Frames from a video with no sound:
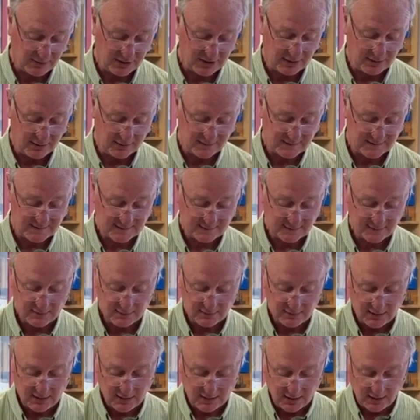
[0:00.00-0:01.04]
birds
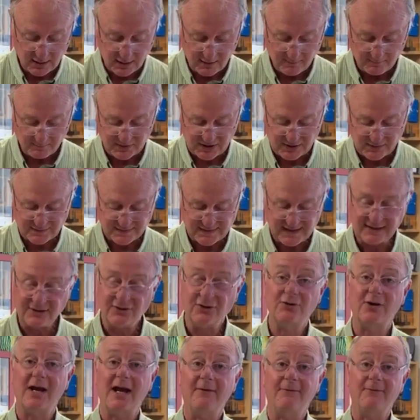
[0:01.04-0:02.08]
um, because they
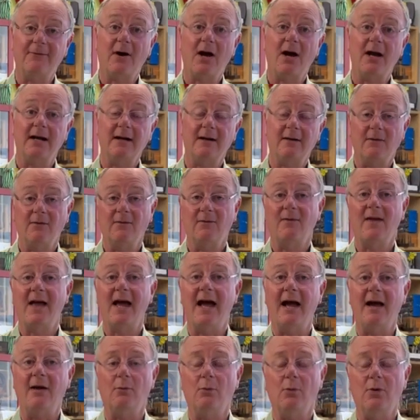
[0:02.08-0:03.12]
do get finer than
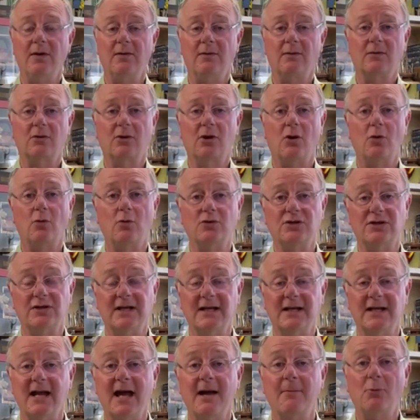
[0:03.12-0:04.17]
that with golden
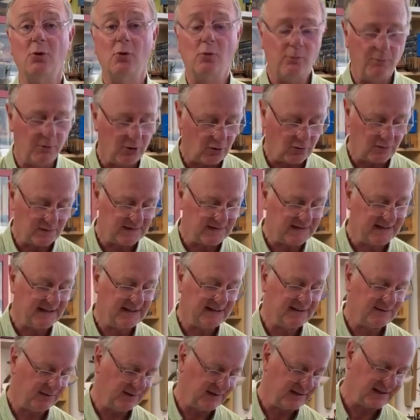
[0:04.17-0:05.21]
enamel
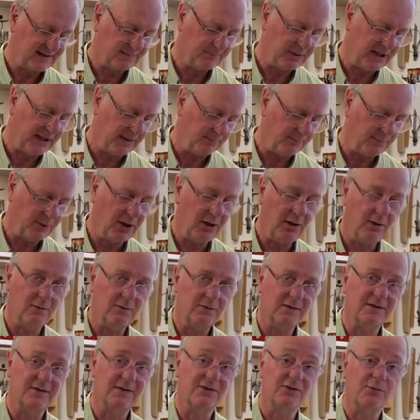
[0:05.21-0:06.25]
boxes and split
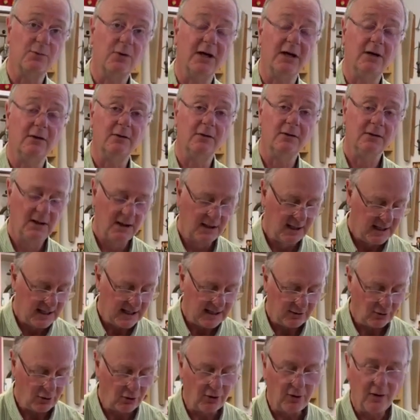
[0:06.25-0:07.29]
pearls as well.
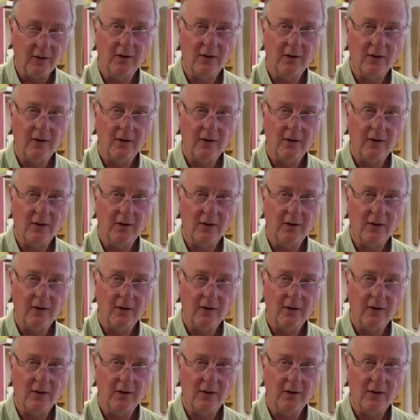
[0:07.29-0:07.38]
Fit on, for